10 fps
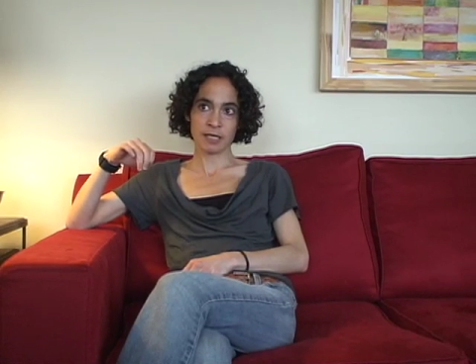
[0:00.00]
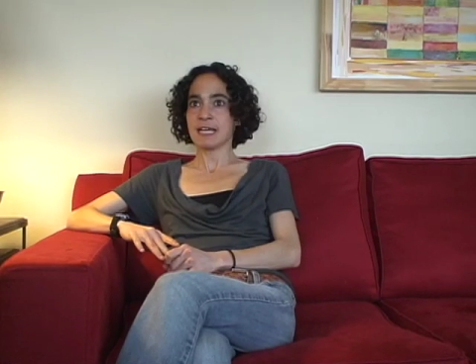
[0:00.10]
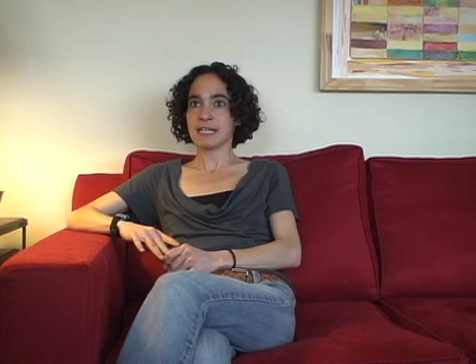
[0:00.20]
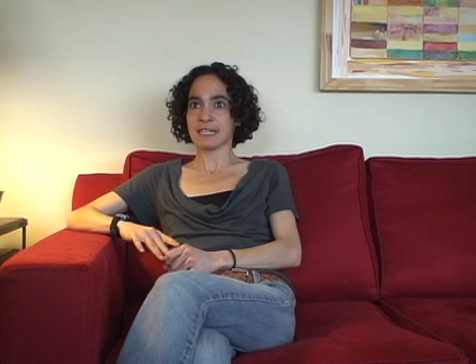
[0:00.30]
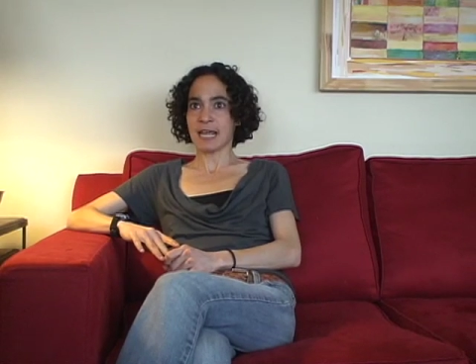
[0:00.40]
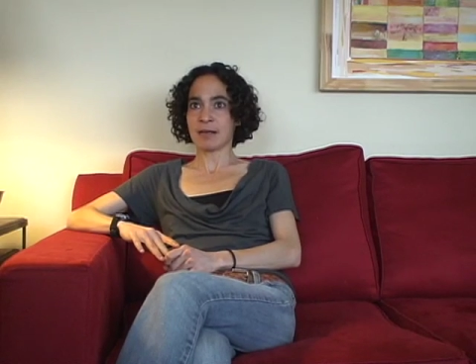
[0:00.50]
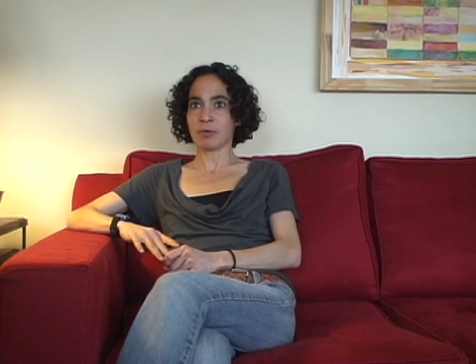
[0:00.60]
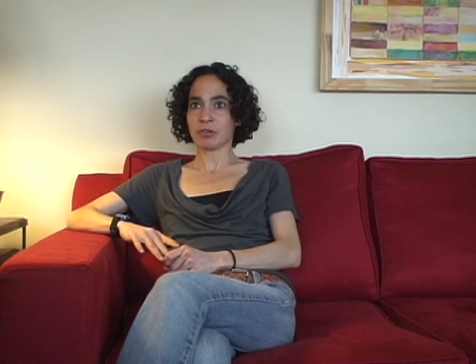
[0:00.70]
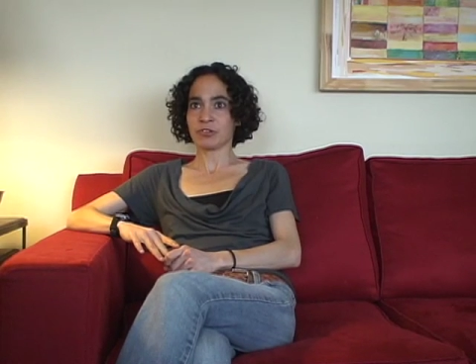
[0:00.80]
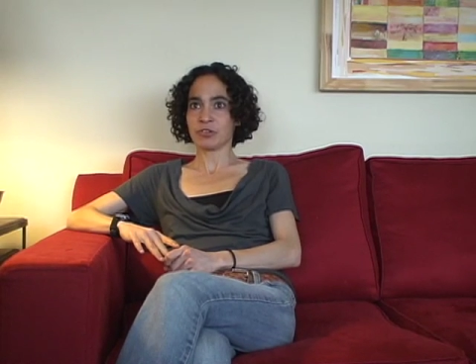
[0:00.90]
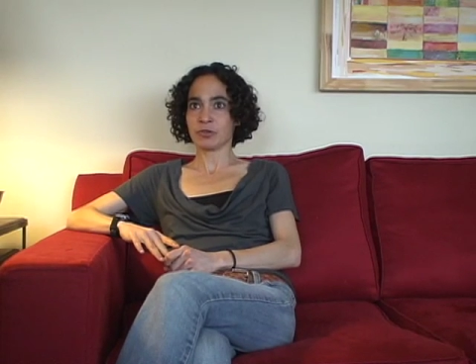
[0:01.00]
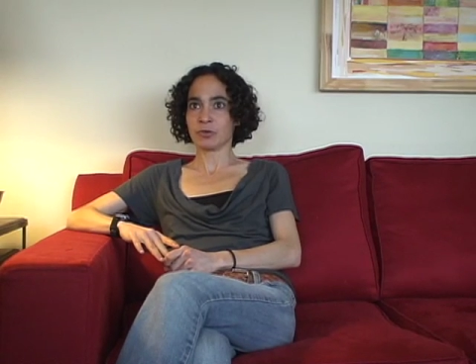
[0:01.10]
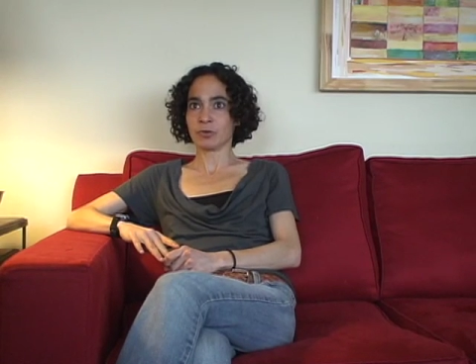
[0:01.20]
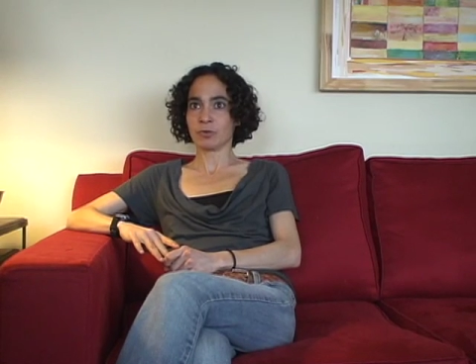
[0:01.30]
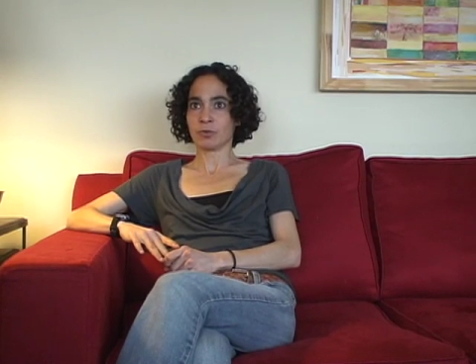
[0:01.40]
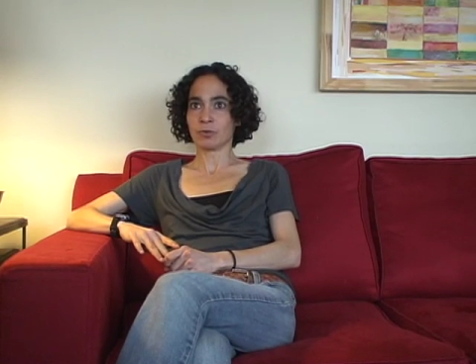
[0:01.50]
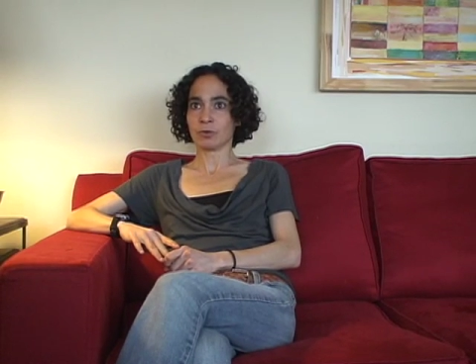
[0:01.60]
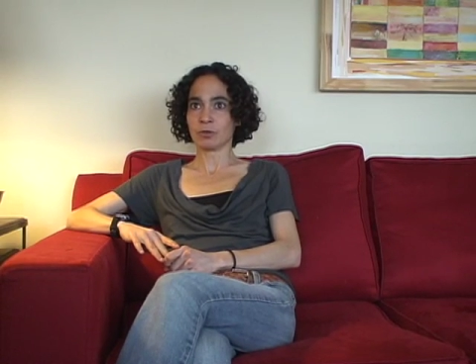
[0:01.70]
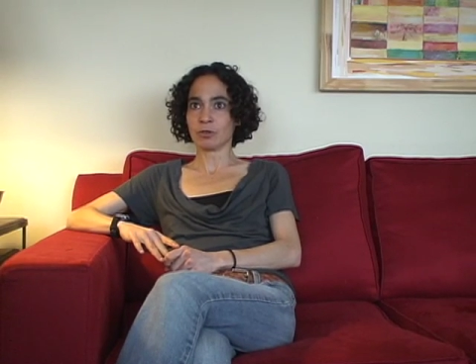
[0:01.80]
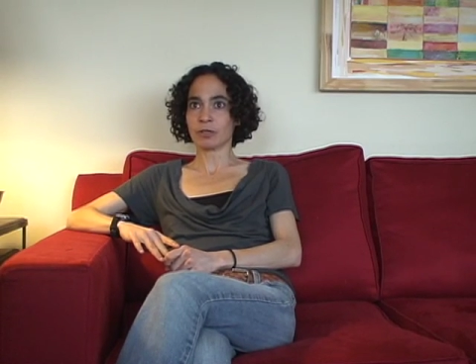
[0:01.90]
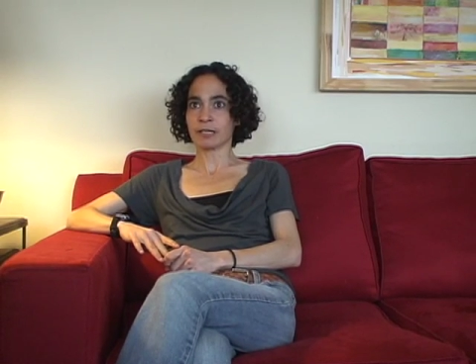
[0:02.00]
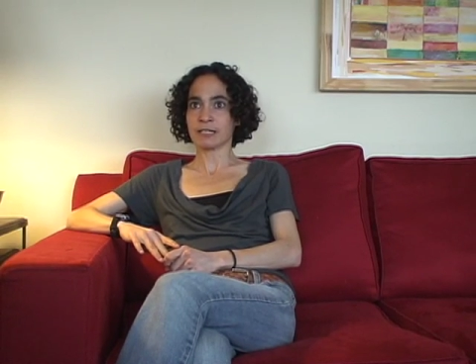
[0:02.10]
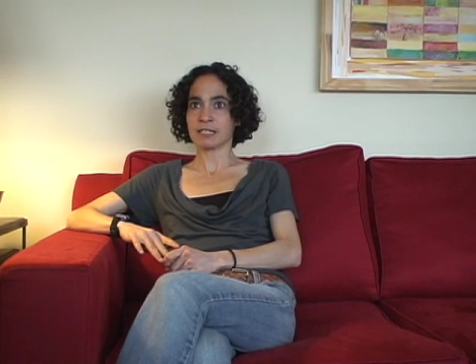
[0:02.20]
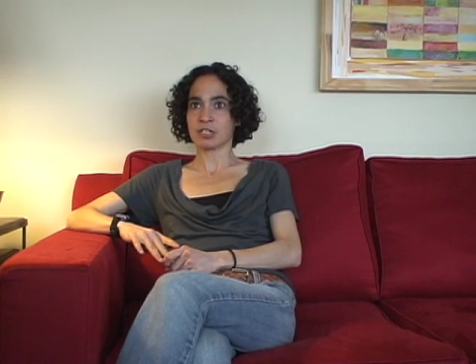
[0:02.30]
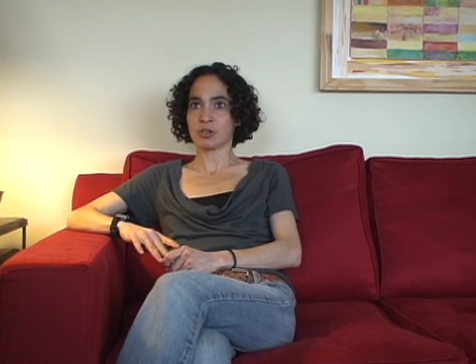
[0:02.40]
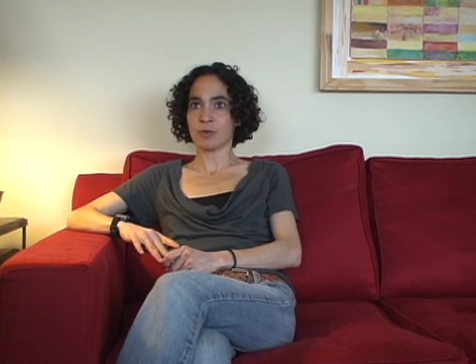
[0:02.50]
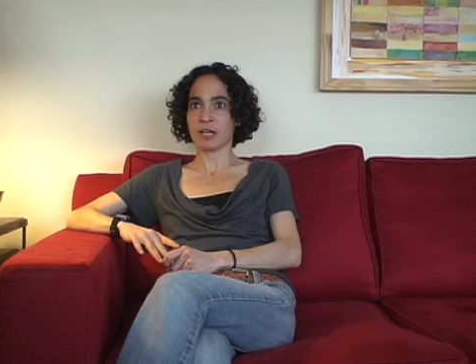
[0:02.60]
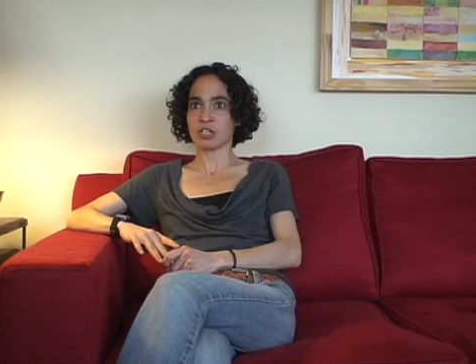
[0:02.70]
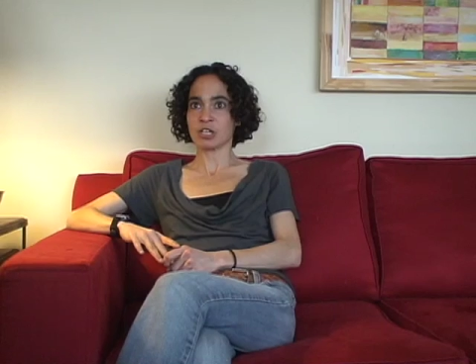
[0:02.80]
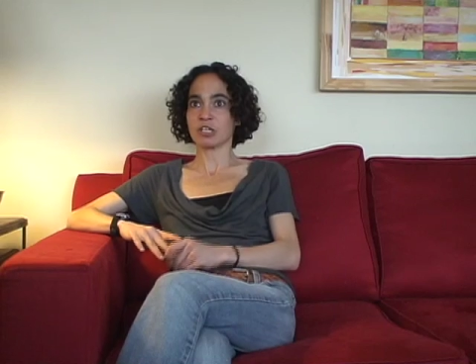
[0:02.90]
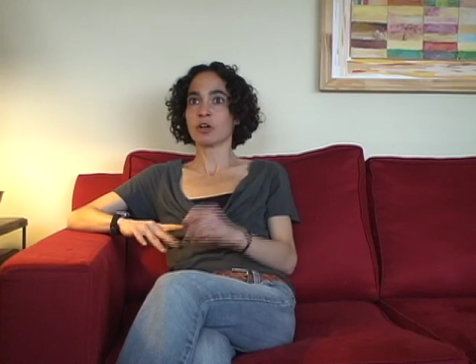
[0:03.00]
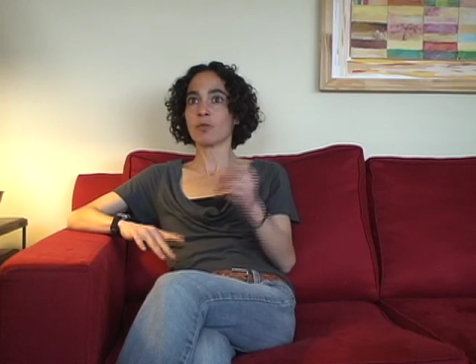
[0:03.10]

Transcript: He's able to look at a situation.